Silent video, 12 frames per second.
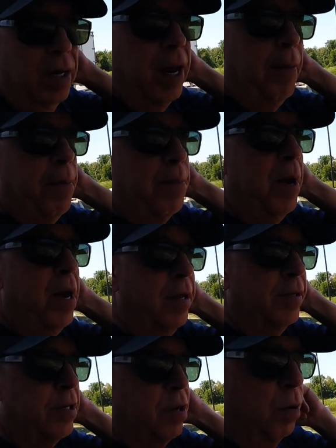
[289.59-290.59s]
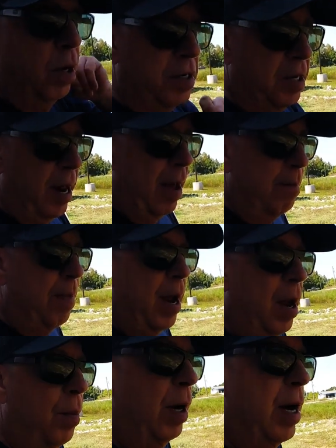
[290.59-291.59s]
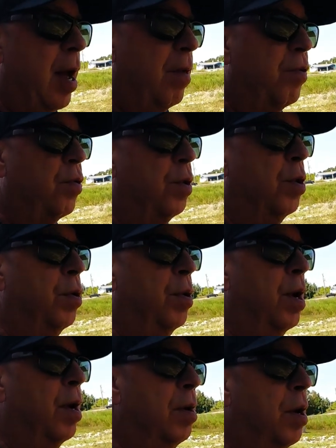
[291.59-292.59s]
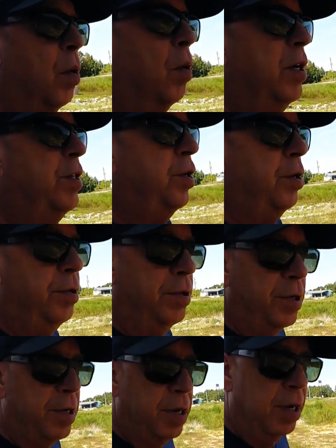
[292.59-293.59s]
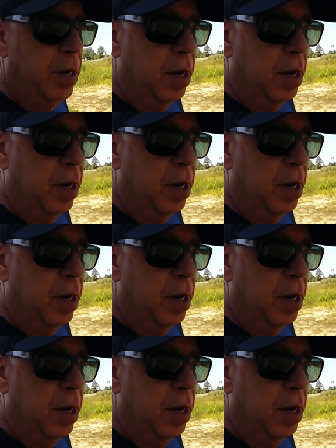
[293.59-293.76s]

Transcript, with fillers: a couple minutes. Wasn't that bad. We got through, no issues,